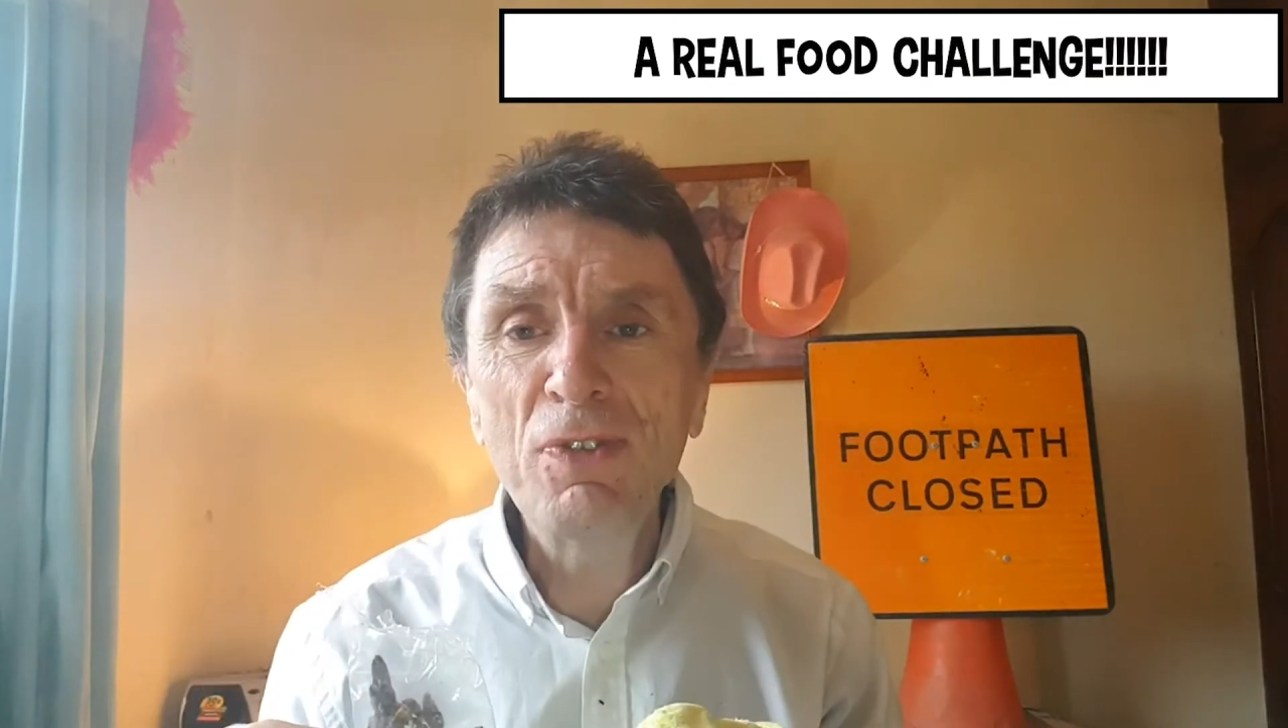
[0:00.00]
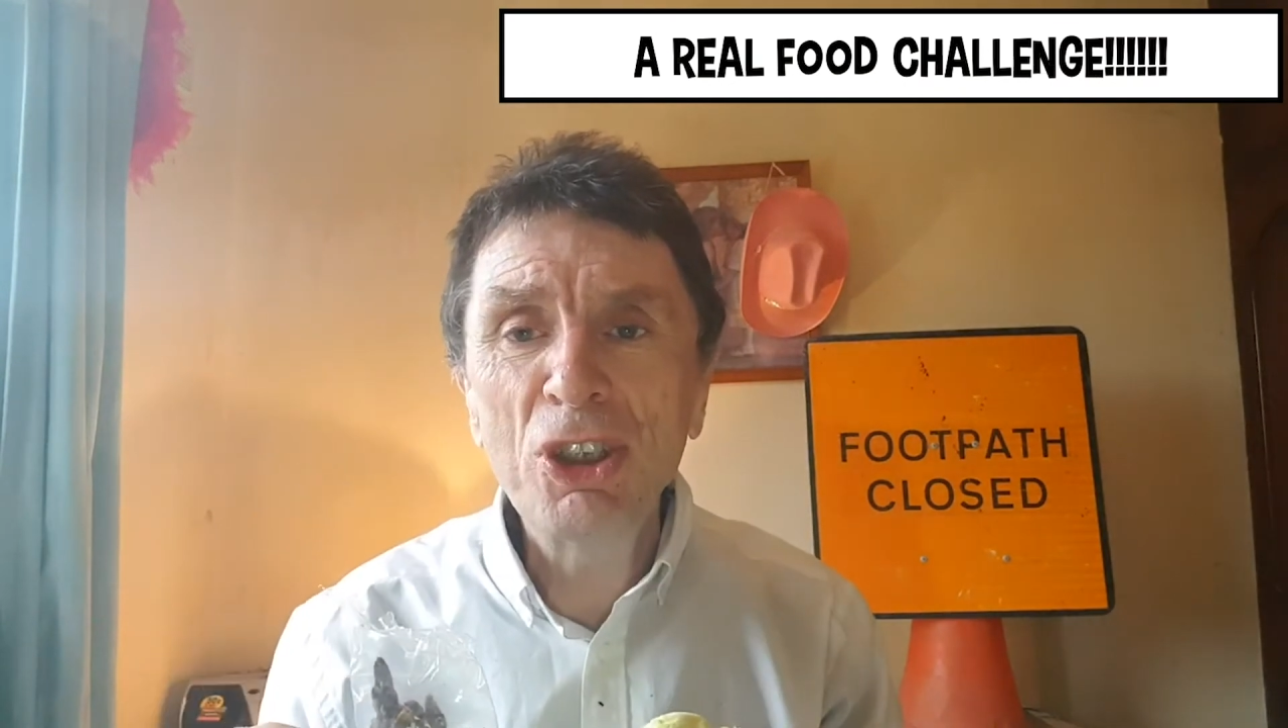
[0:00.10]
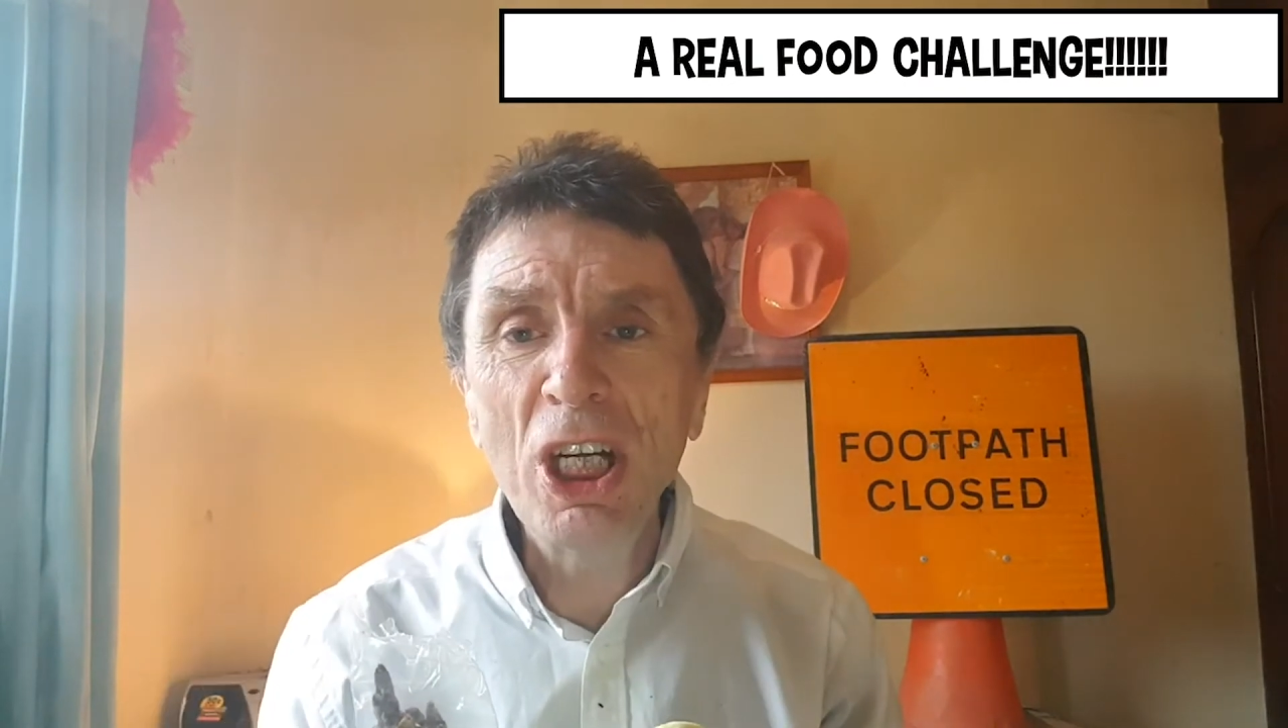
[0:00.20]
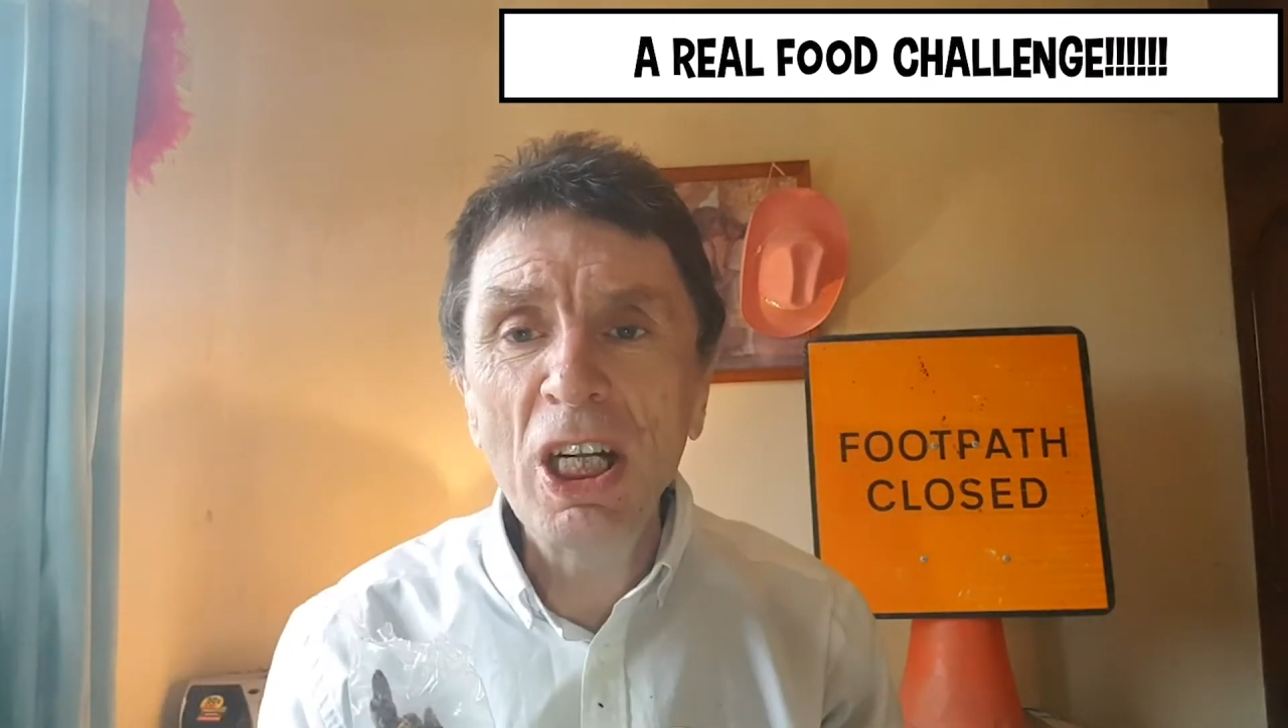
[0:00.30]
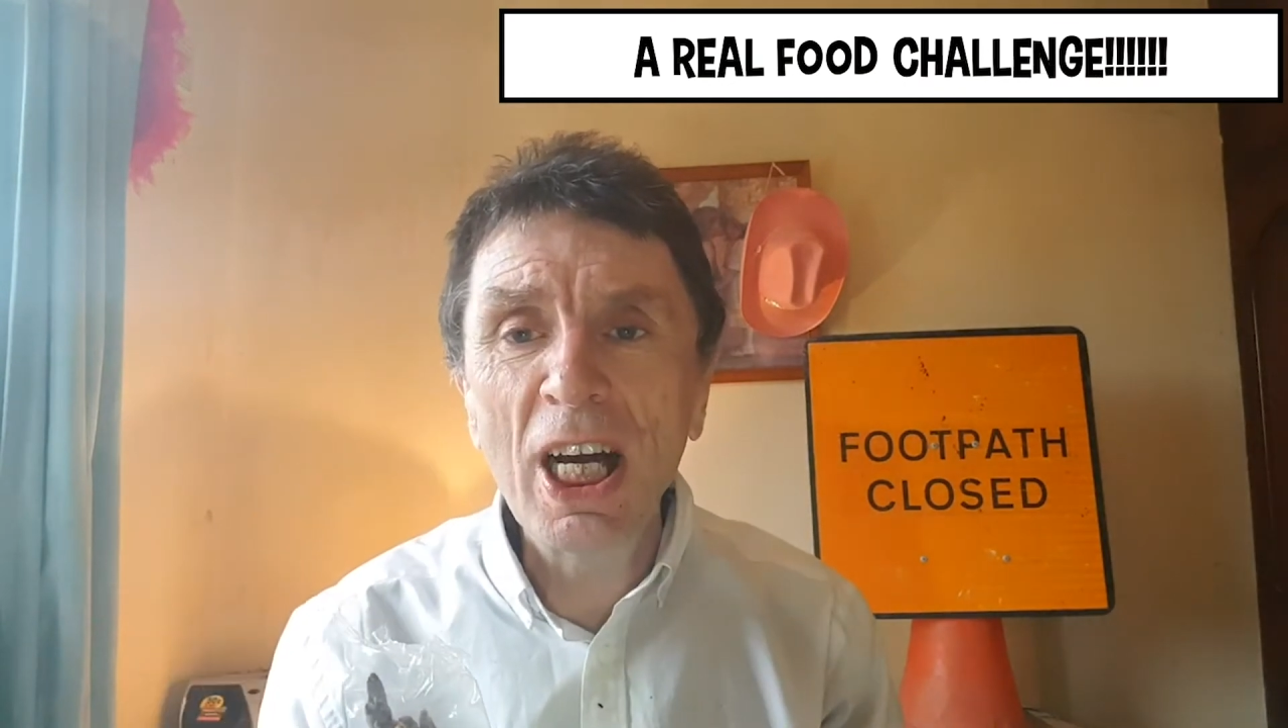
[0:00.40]
for
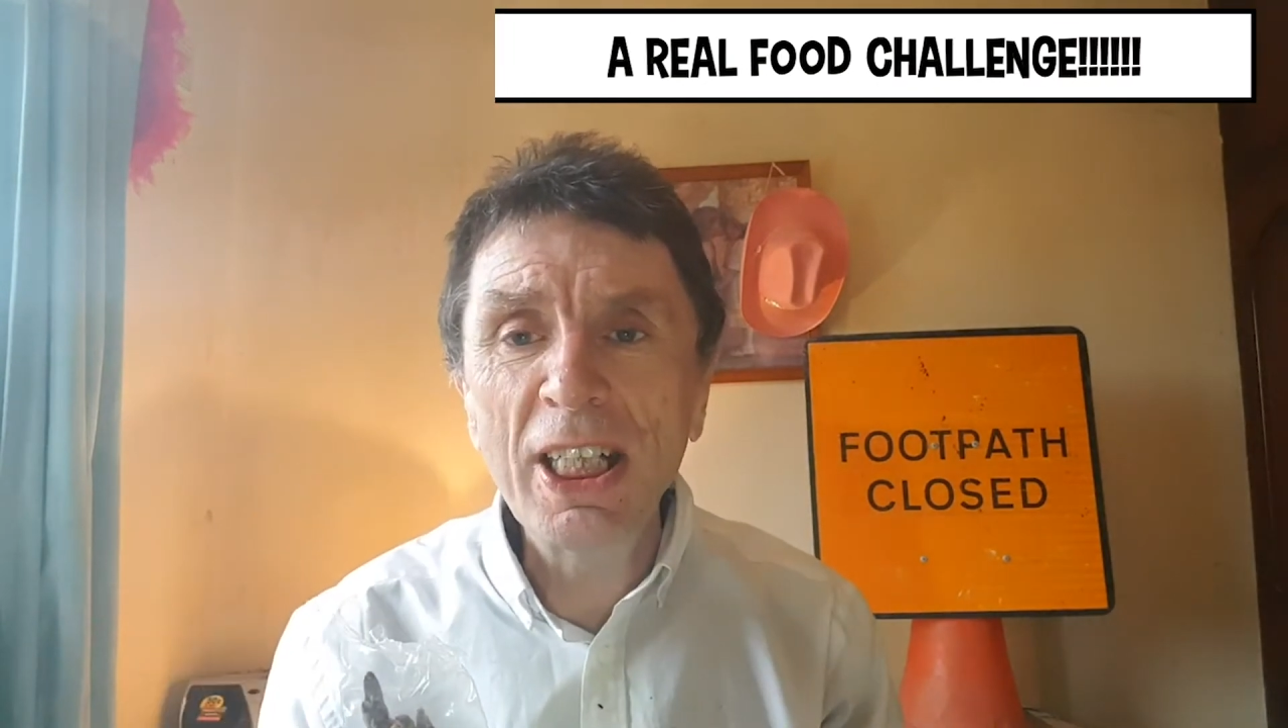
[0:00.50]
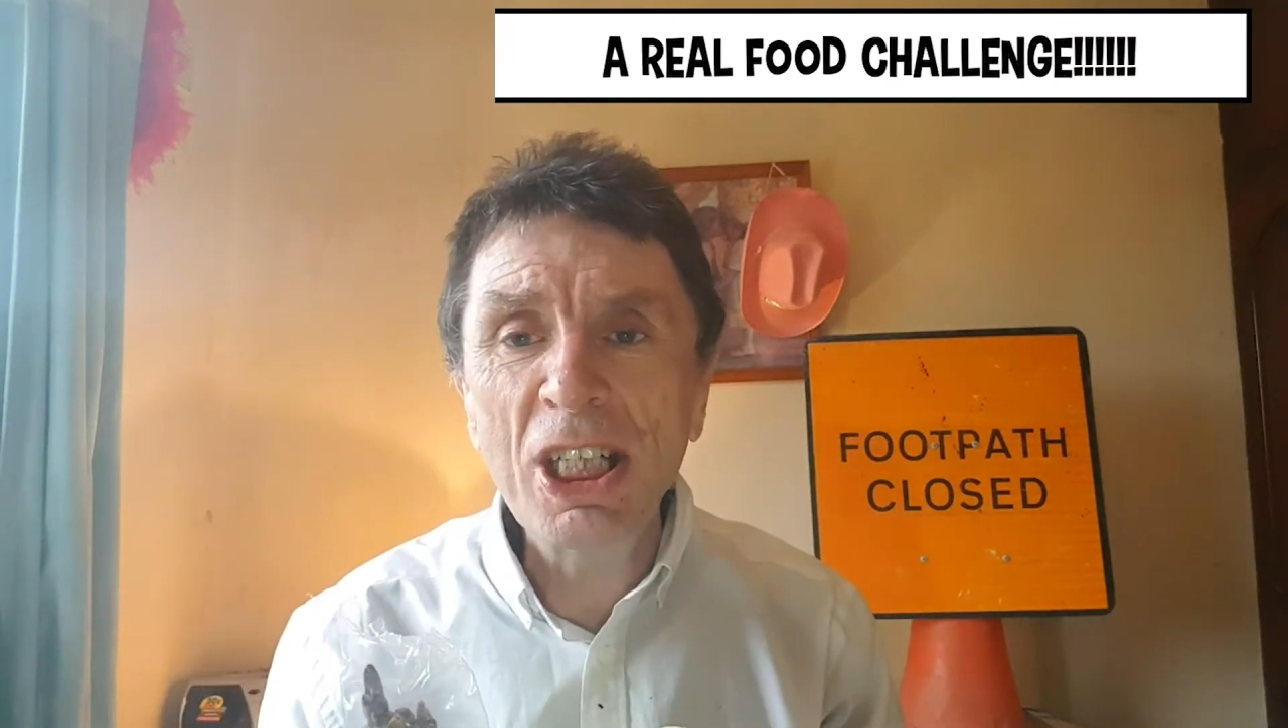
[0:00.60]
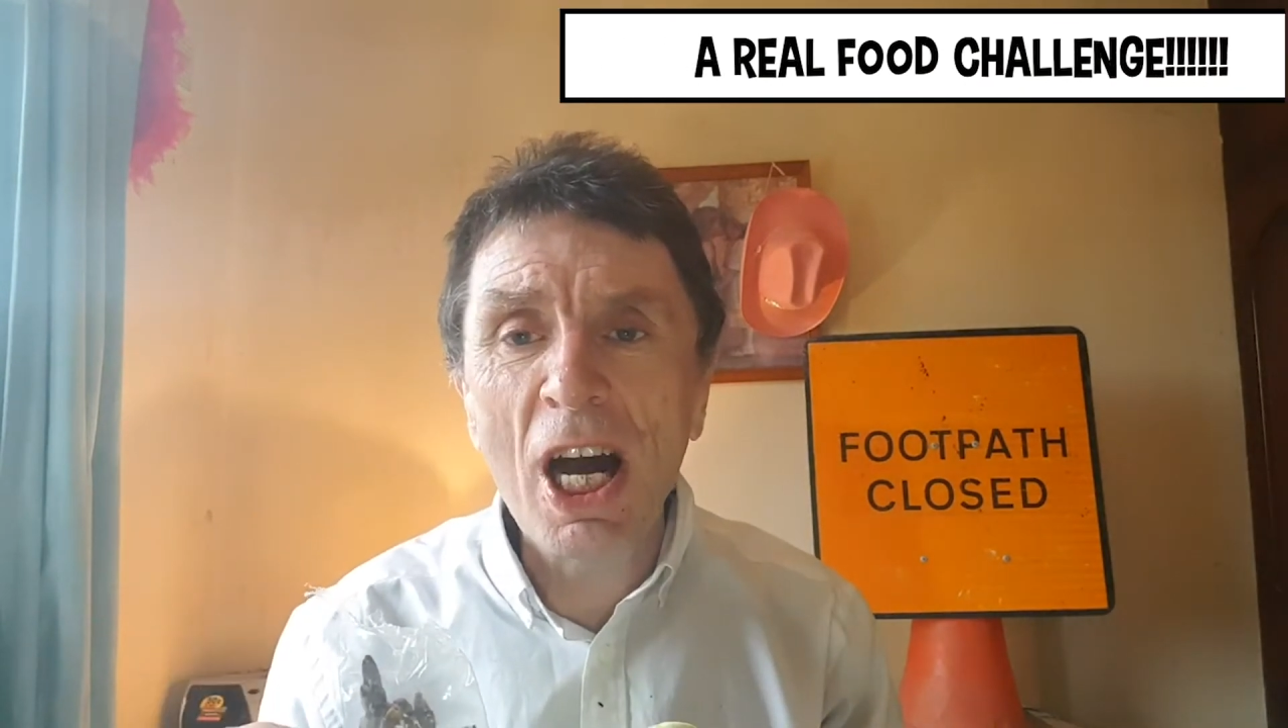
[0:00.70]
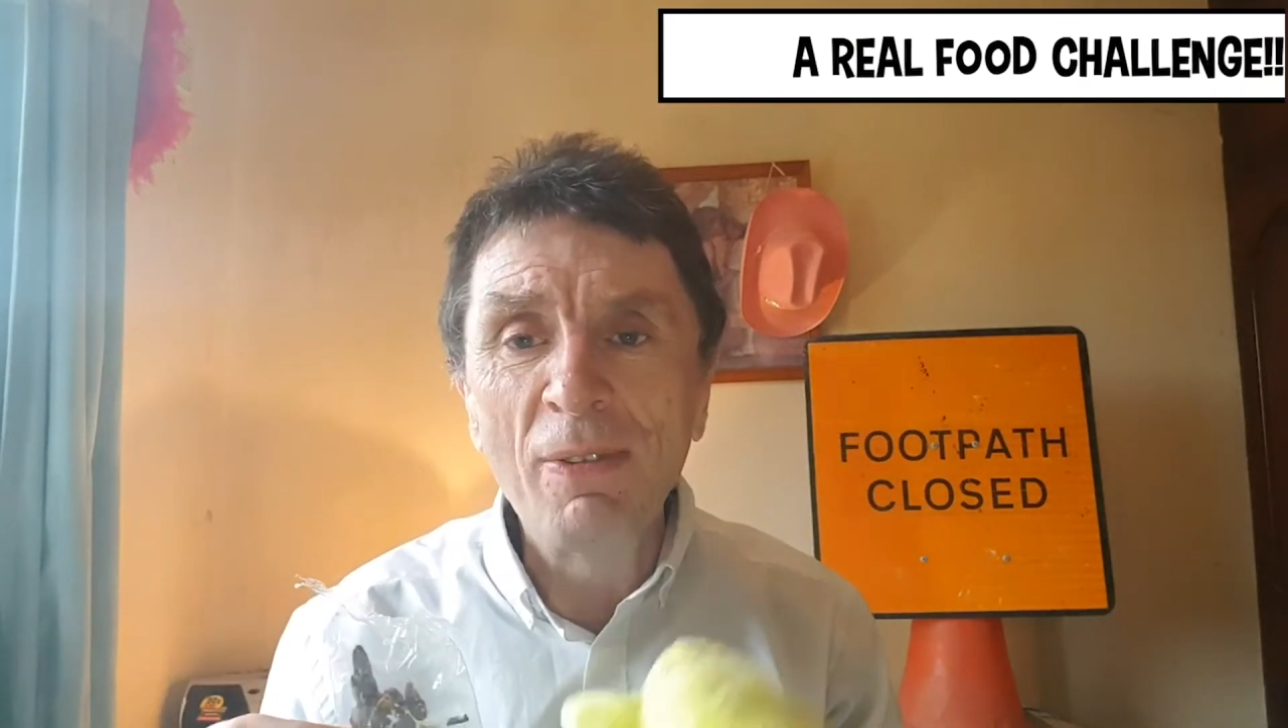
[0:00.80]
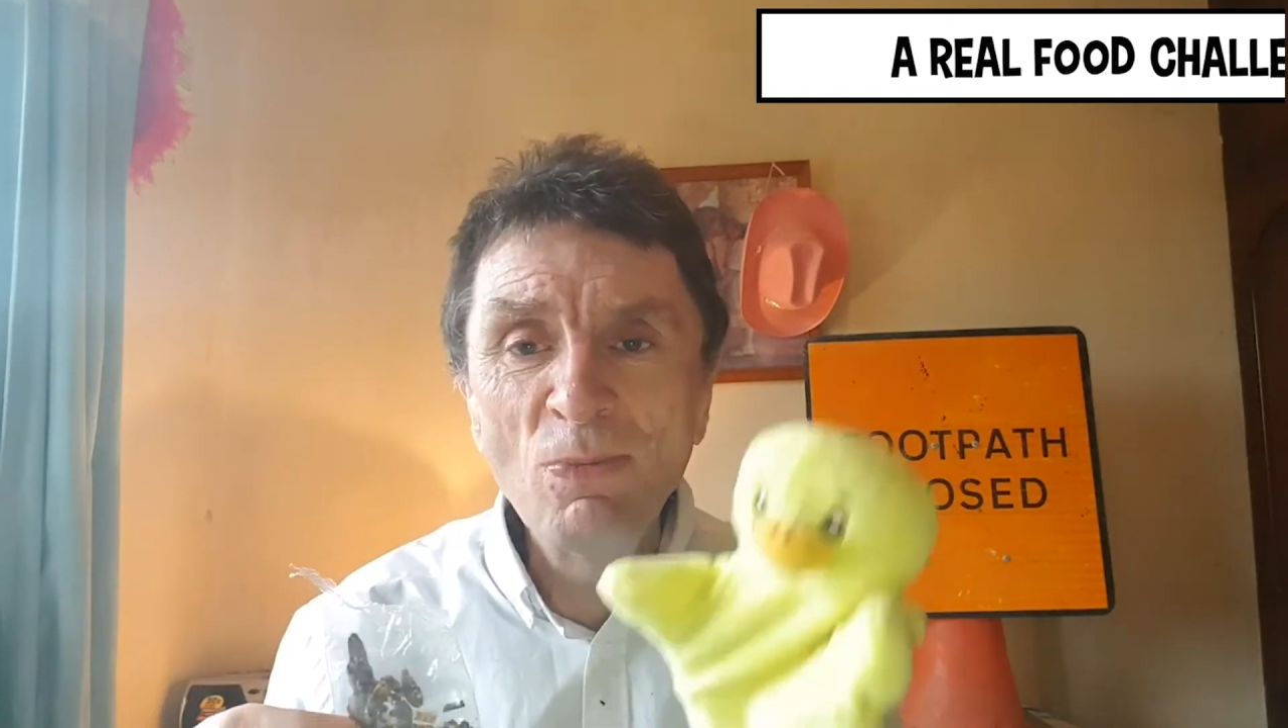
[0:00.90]
tea
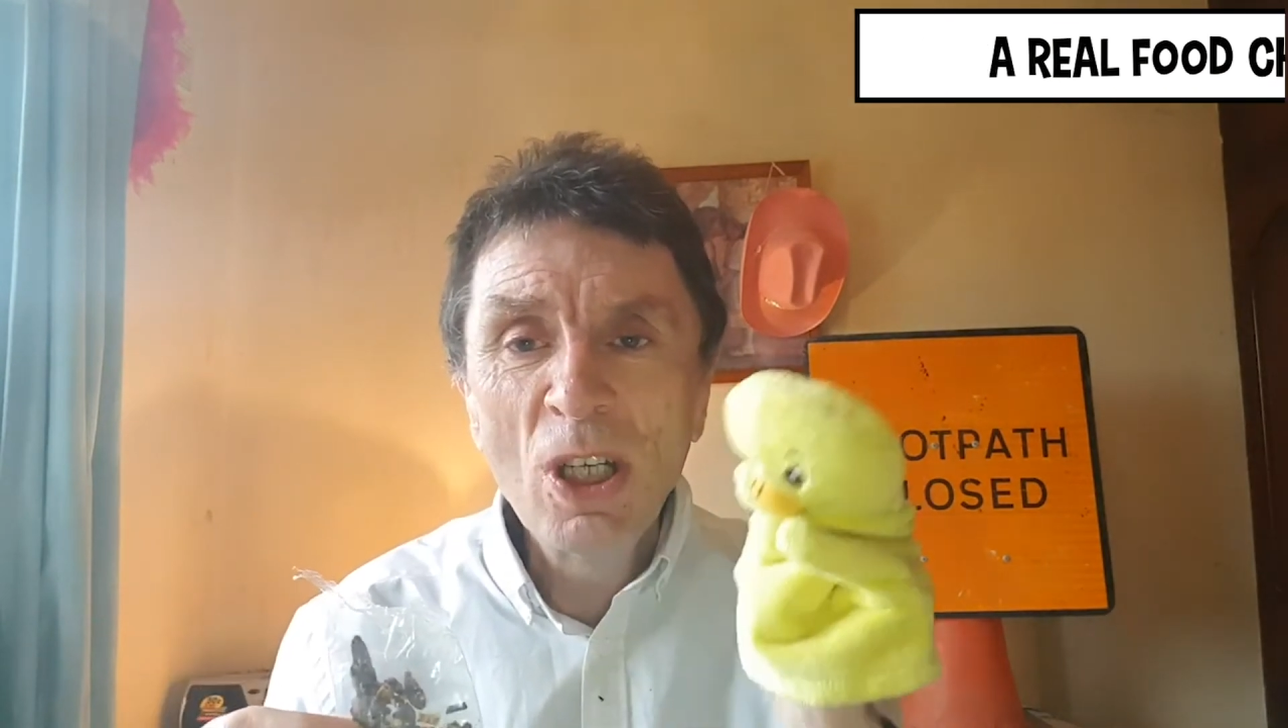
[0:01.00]
later.